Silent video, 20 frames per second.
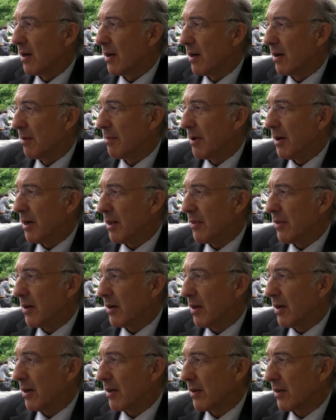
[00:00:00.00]
um,
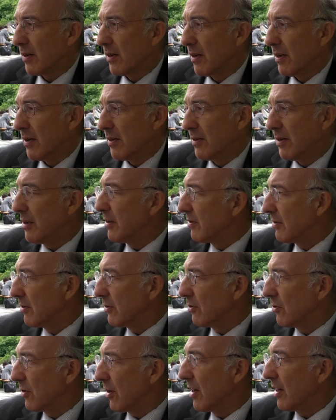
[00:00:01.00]
anything like a
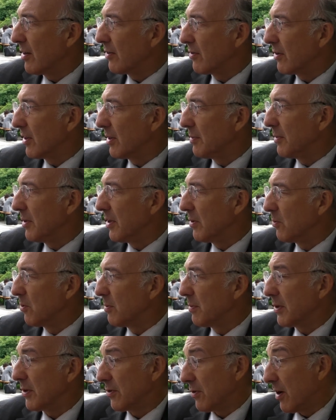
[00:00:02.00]
decent chance at limiting
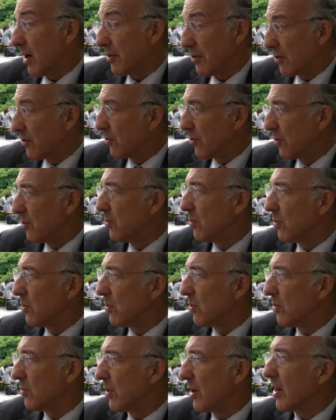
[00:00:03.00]
warming to either two
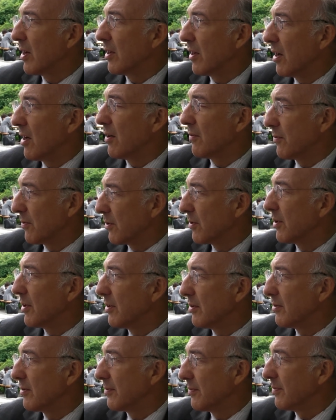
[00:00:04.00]
or one and a half
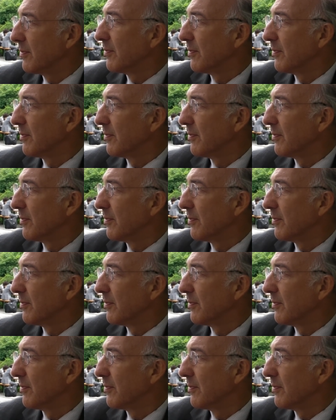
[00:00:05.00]
degrees.